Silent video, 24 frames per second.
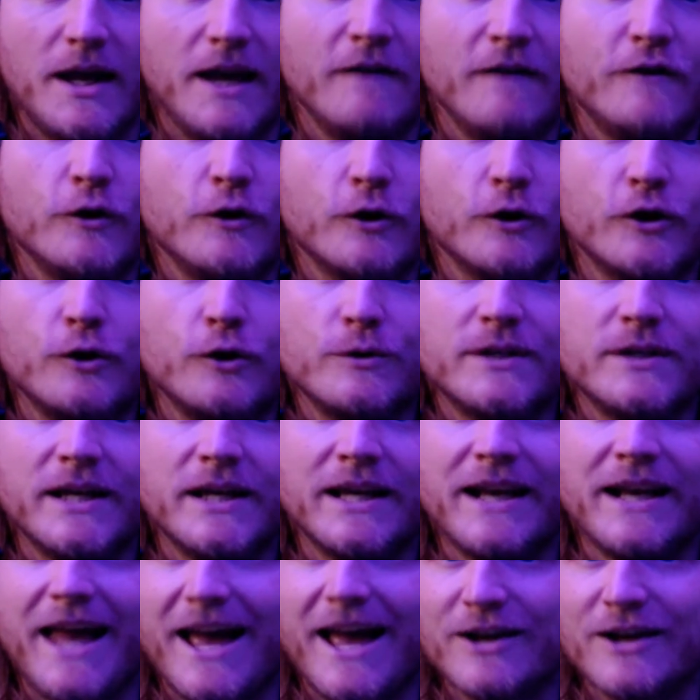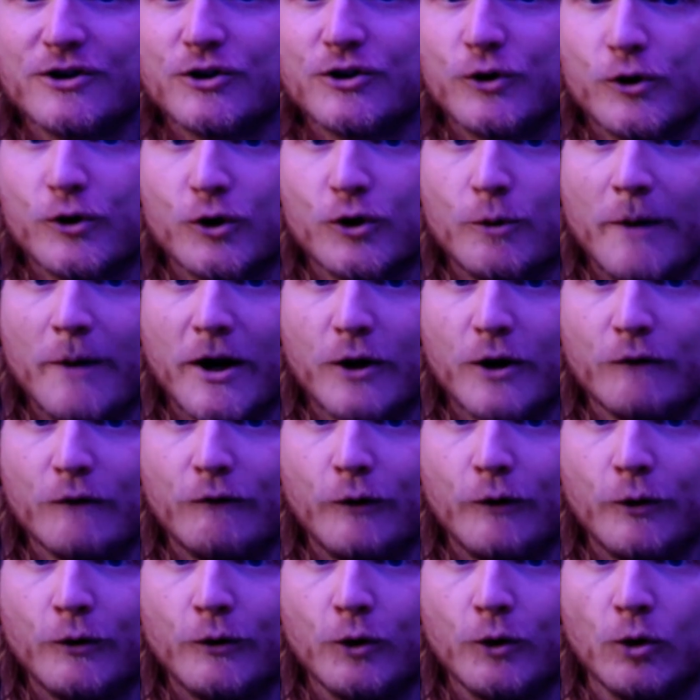If you are using an external
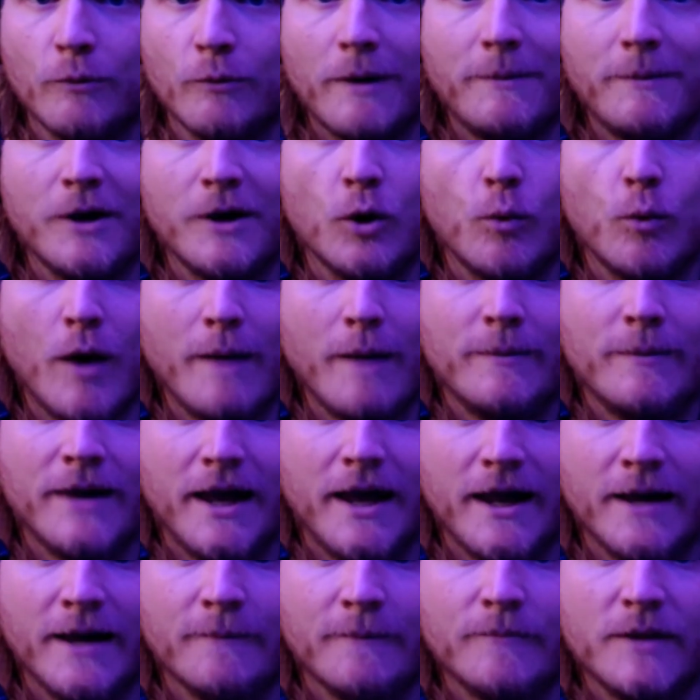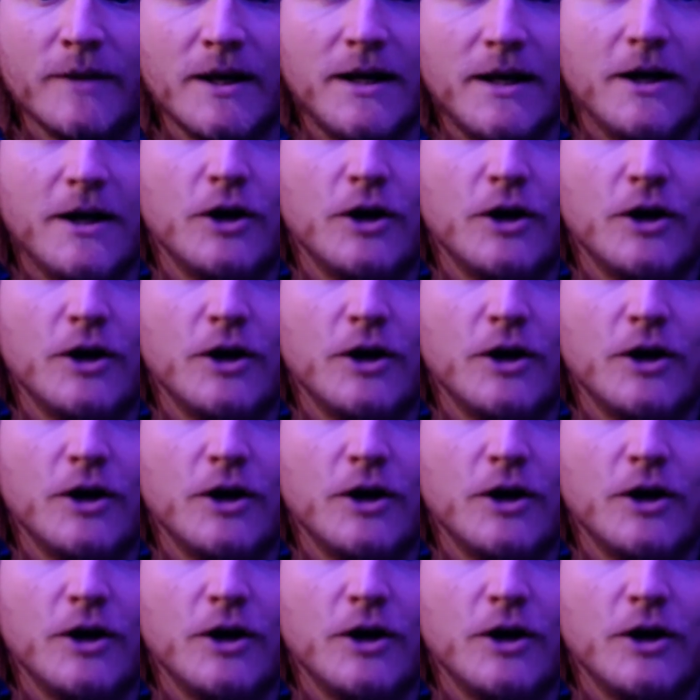microphone or maybe a webcam,